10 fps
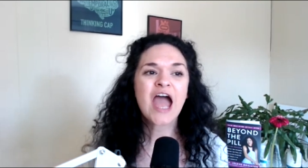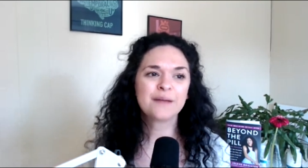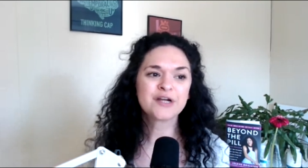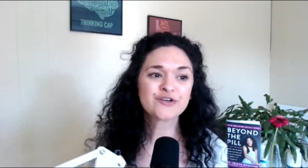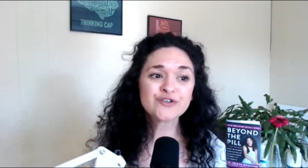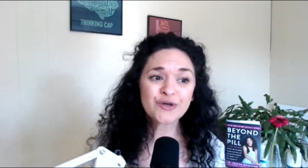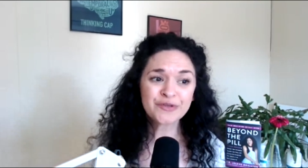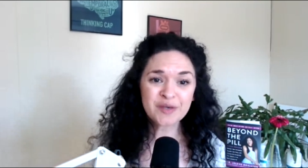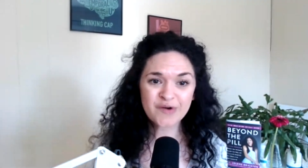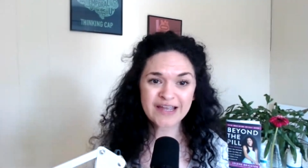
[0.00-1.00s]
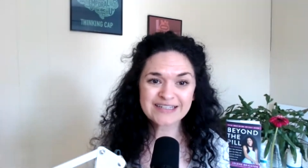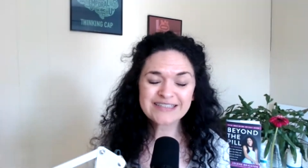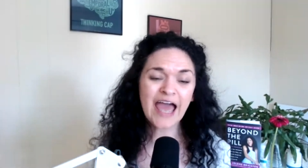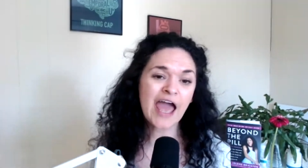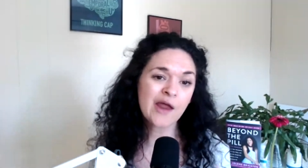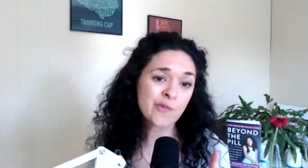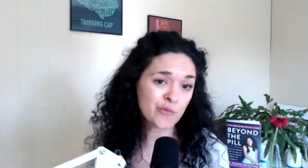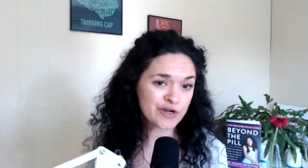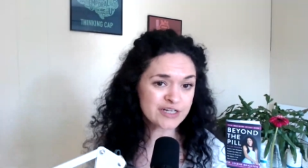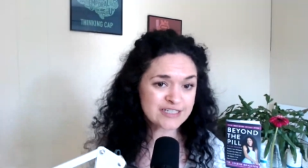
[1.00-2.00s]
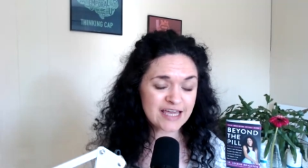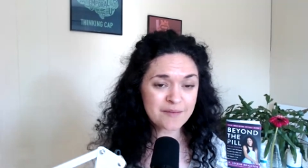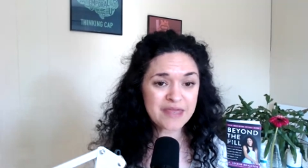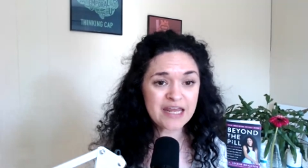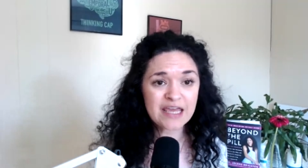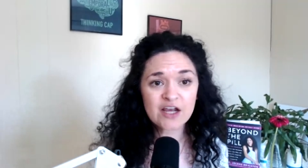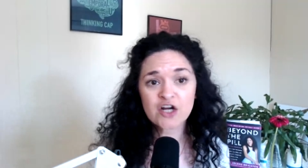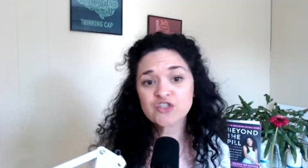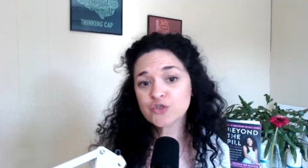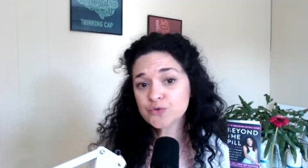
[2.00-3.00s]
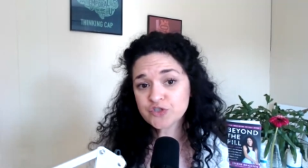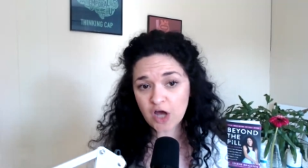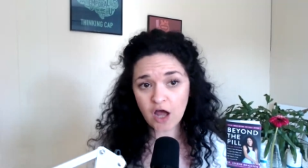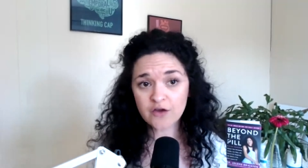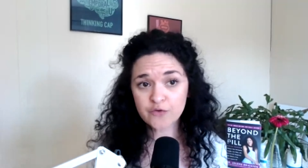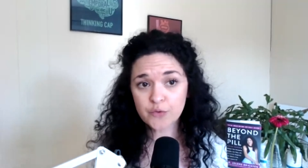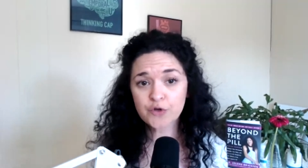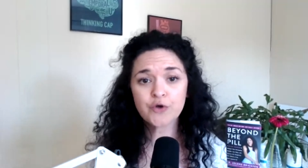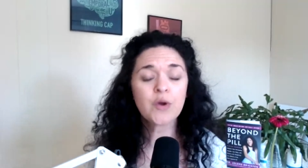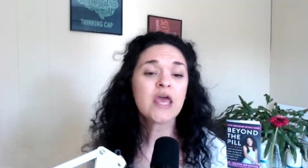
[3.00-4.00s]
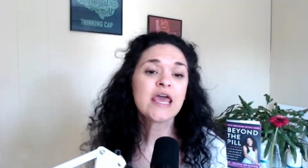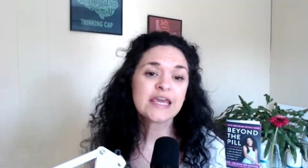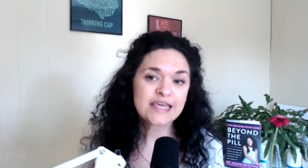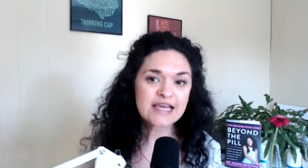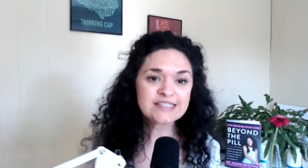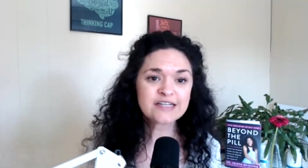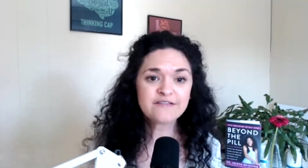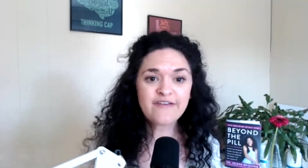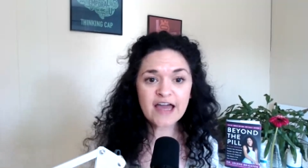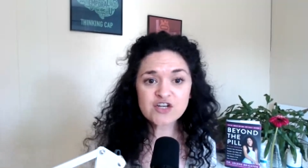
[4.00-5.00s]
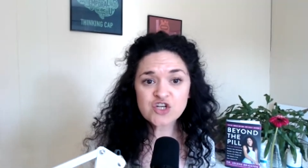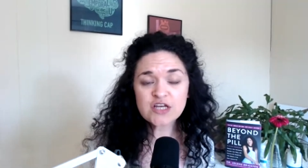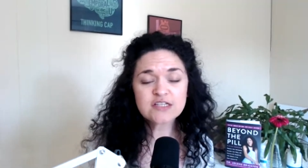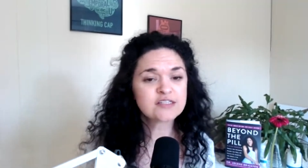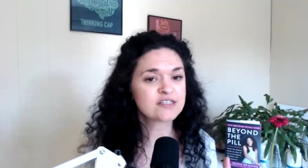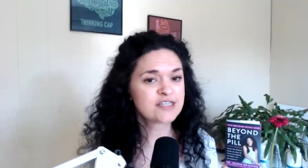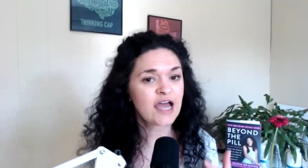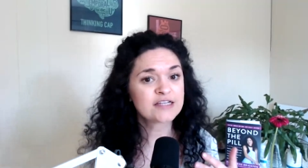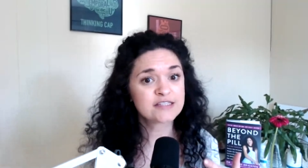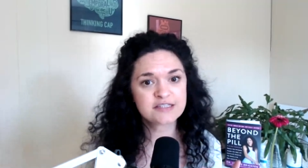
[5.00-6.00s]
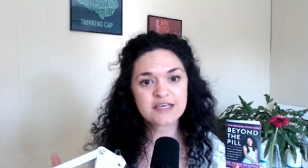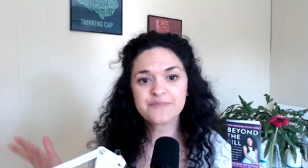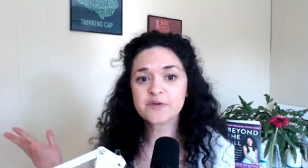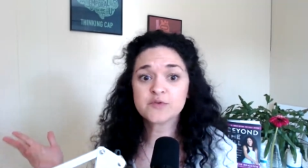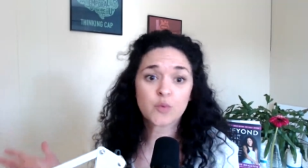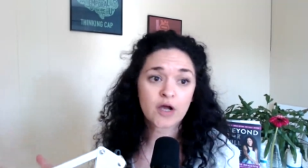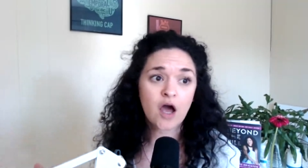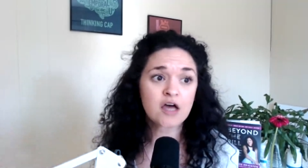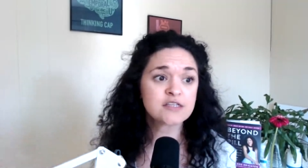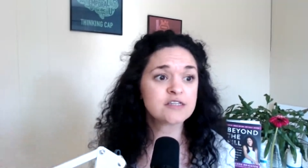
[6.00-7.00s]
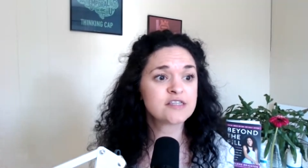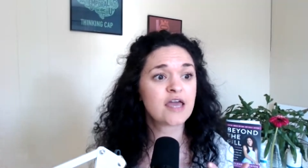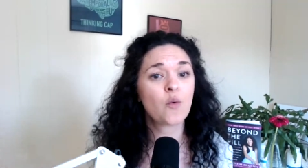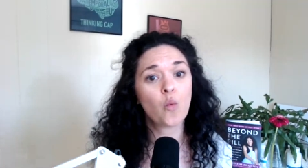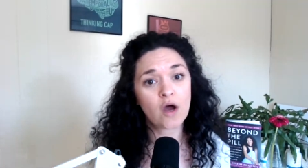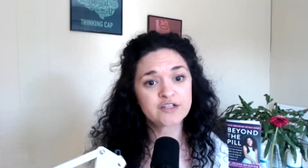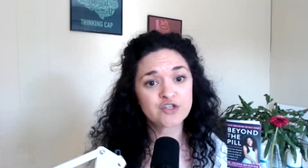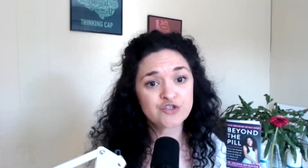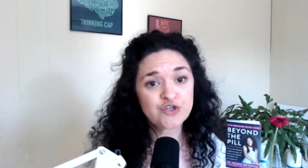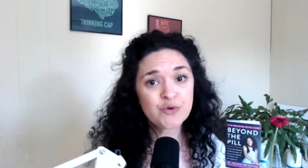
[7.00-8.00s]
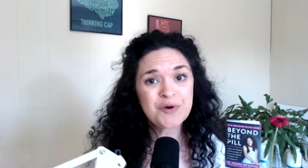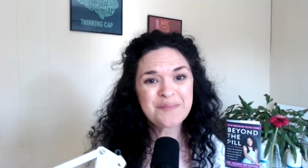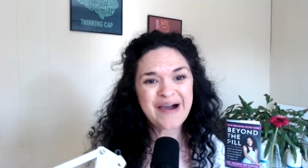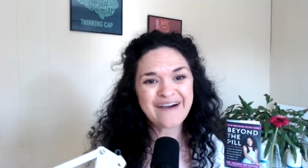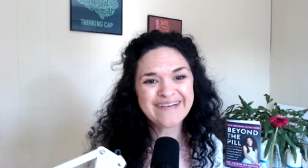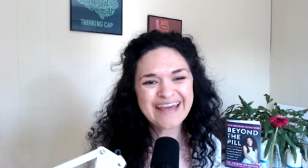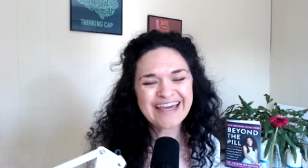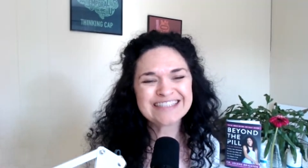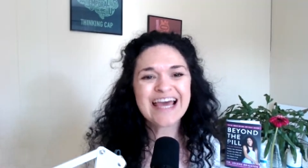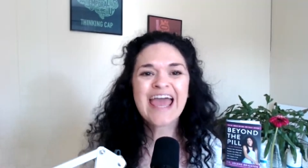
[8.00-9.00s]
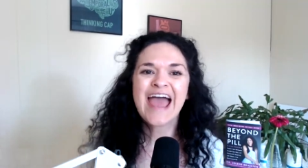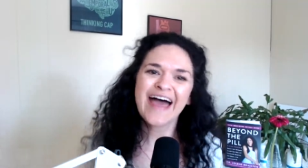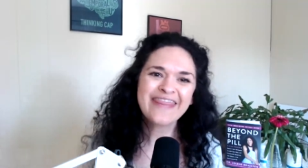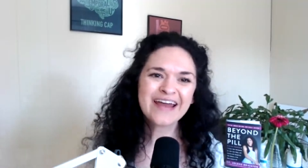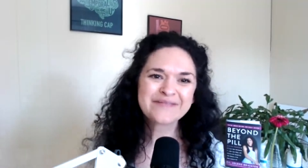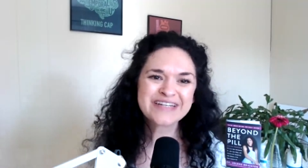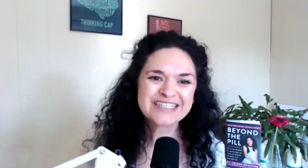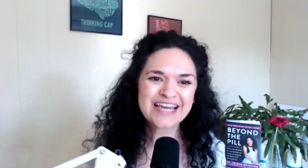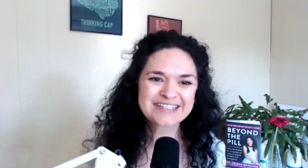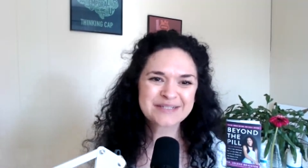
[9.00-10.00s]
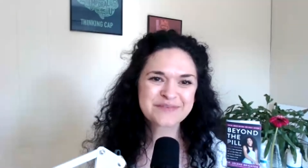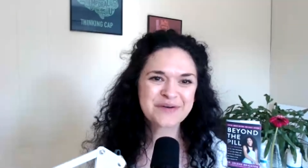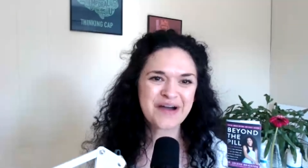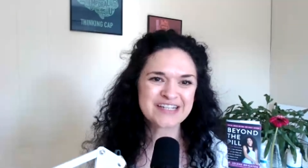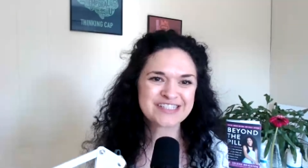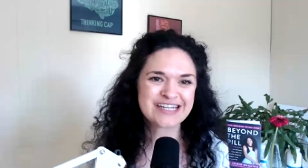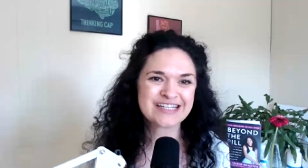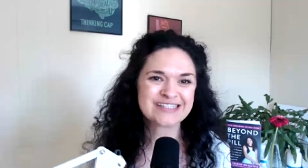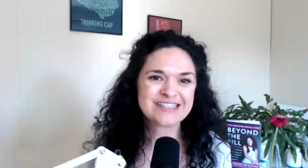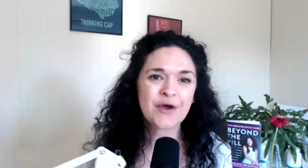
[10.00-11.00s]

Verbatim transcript: I'm Dr. Jolene Brighten, and we're going to take a minute here to talk through yeast infections, the signs, the symptoms, what causes it, what to do about it, and then I'm going to take some questions.